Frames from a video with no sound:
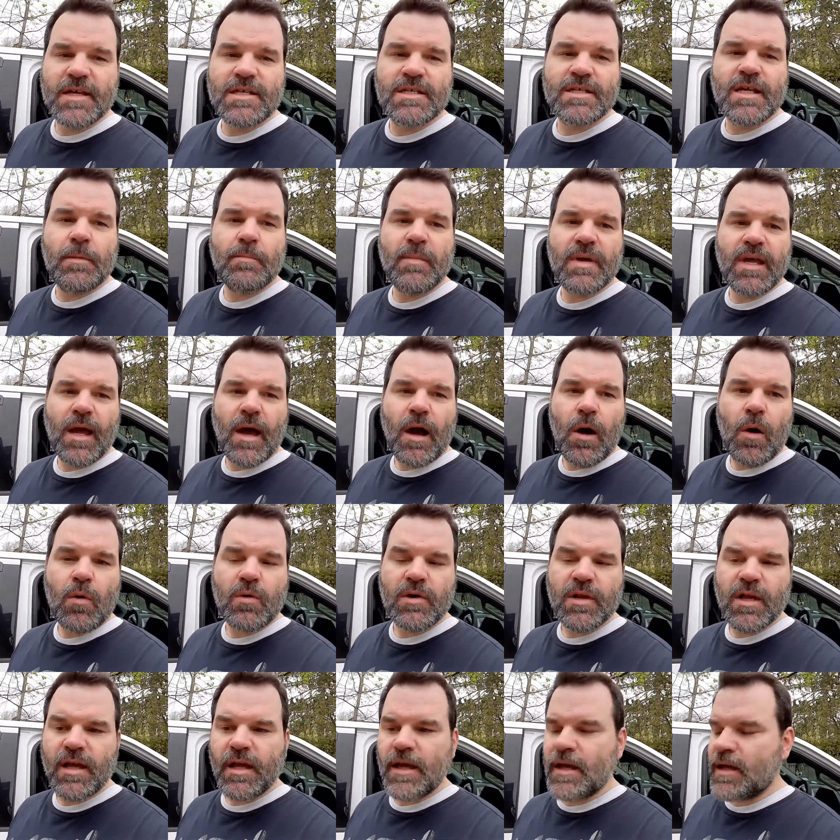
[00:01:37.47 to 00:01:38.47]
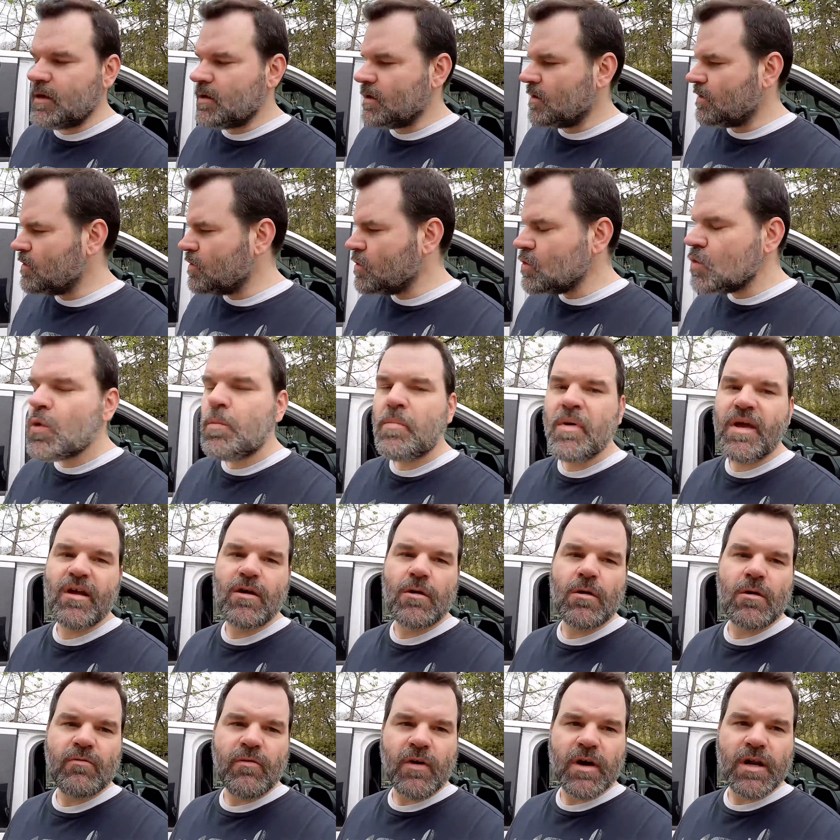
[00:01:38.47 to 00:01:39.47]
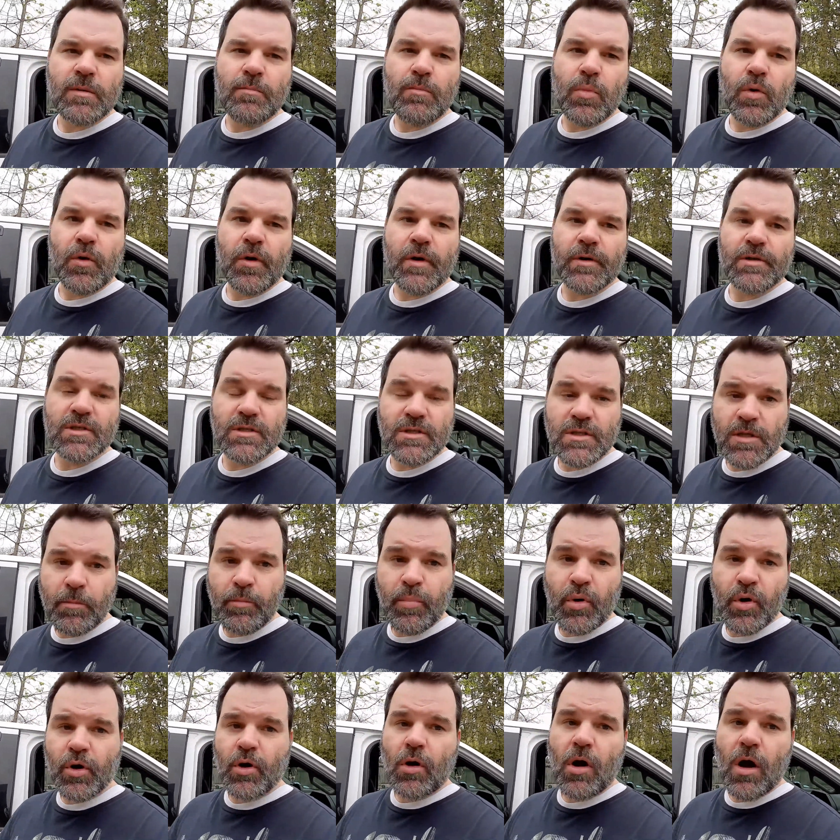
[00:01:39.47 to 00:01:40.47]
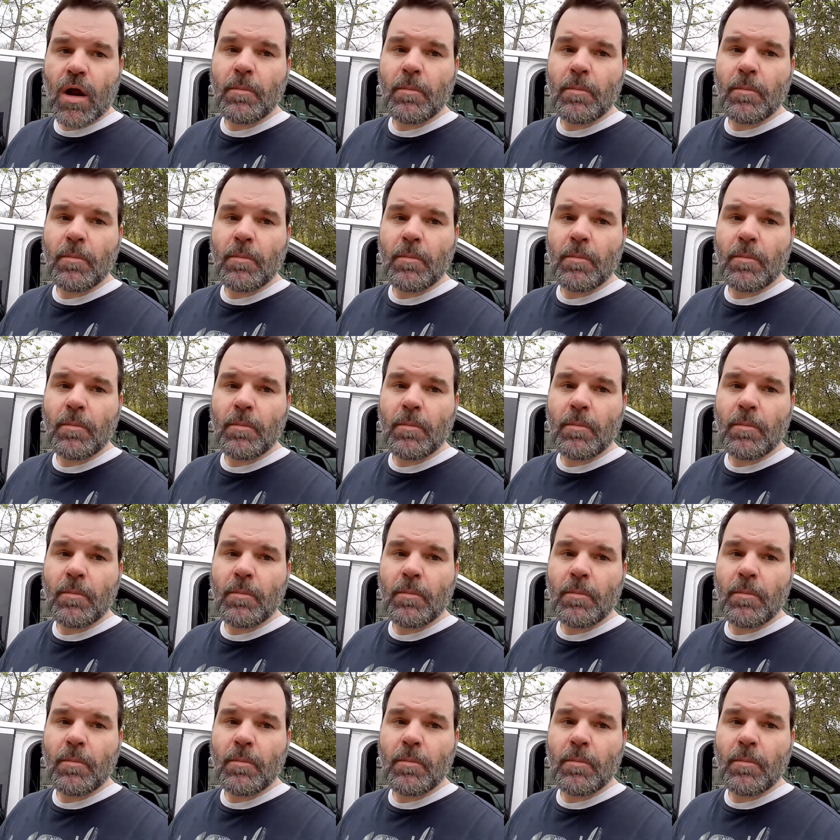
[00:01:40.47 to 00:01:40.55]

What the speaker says: and they sent me out a new pair of running boards